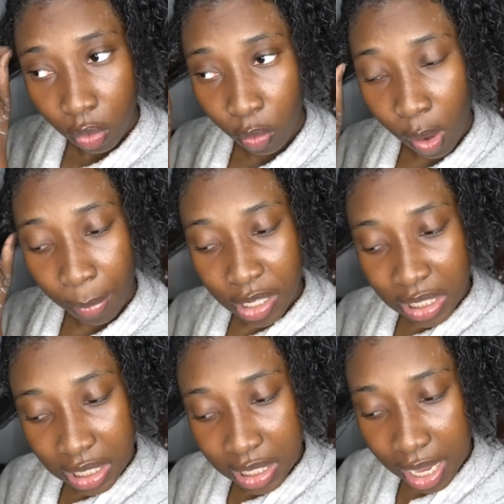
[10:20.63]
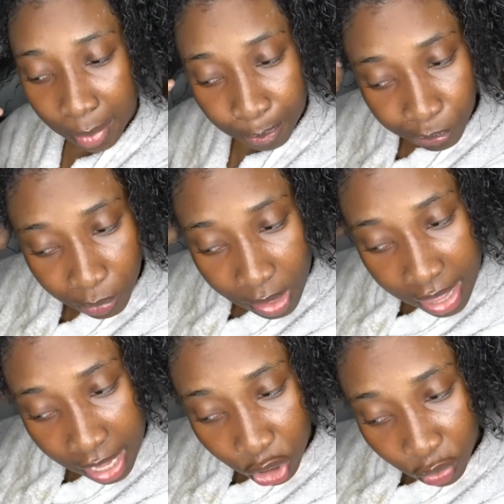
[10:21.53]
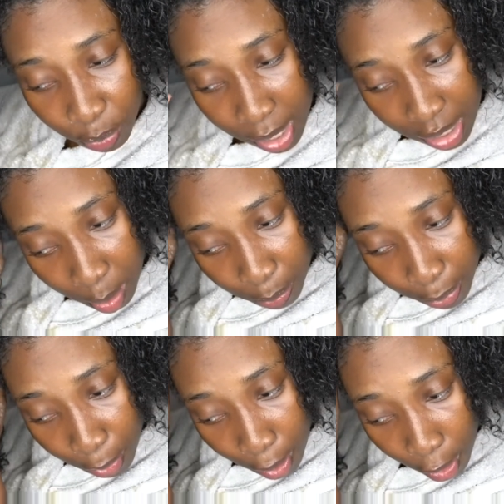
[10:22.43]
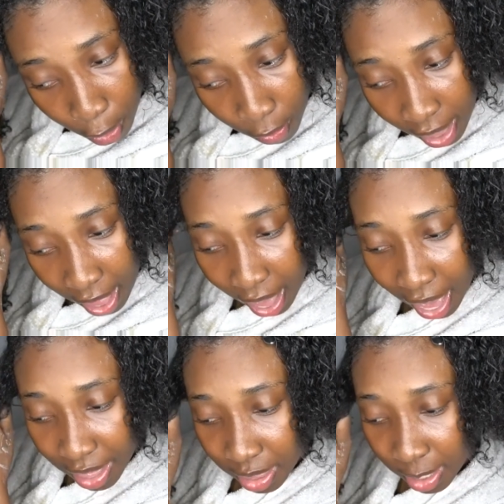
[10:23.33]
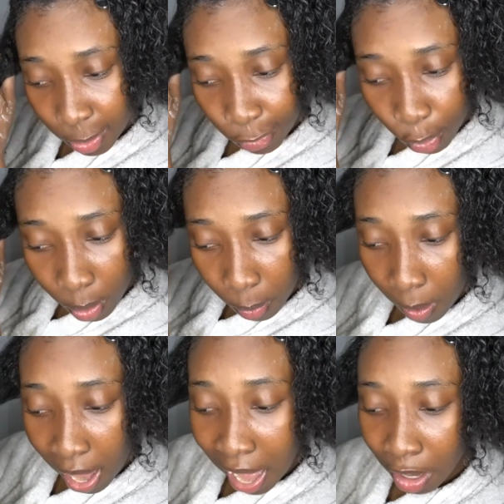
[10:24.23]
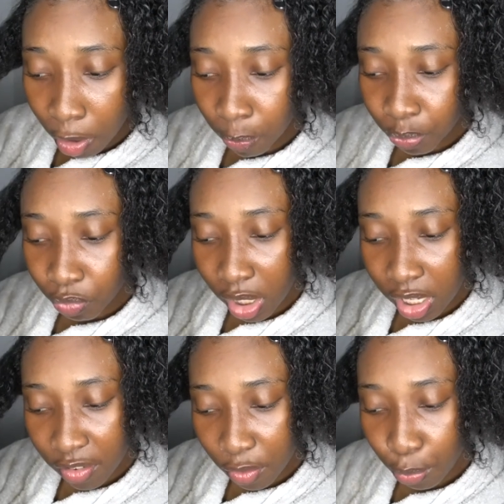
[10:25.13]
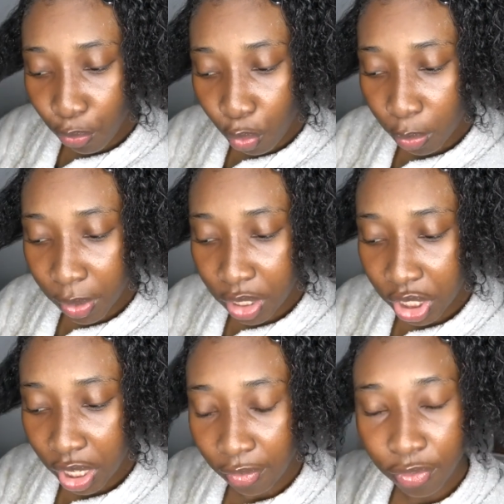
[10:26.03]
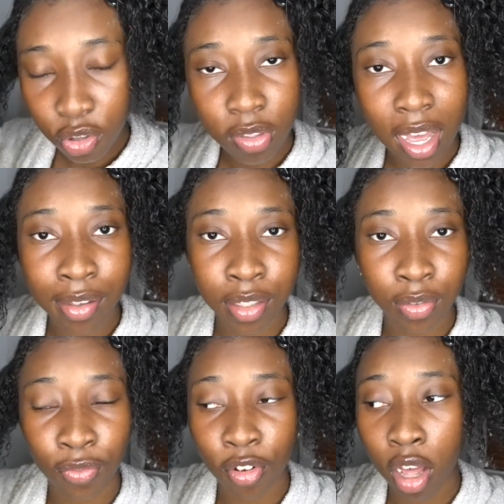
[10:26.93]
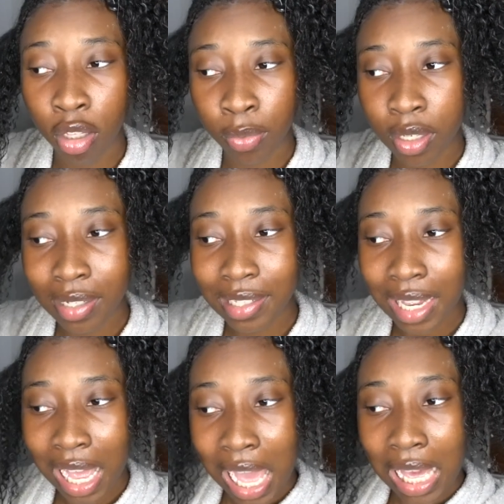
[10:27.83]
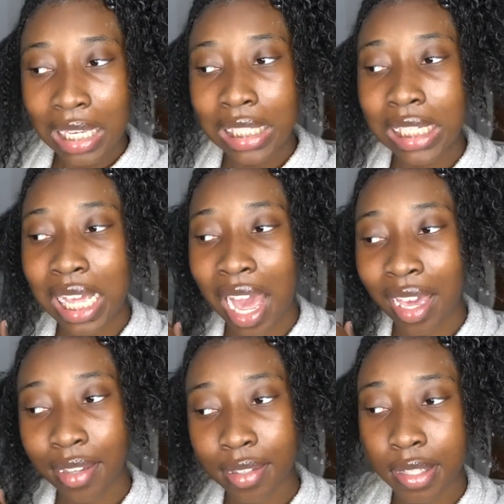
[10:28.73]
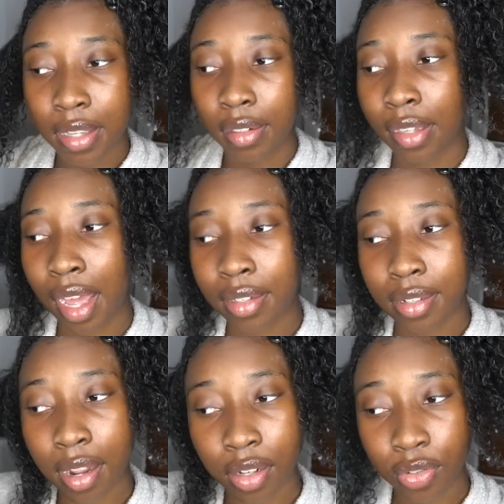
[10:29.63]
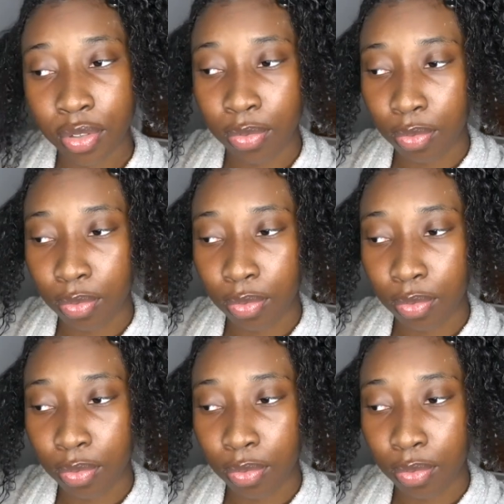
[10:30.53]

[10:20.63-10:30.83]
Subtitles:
One person said that you've been a pro at this for a while, even before reaching a few thousand followers. Yikes, that is not true.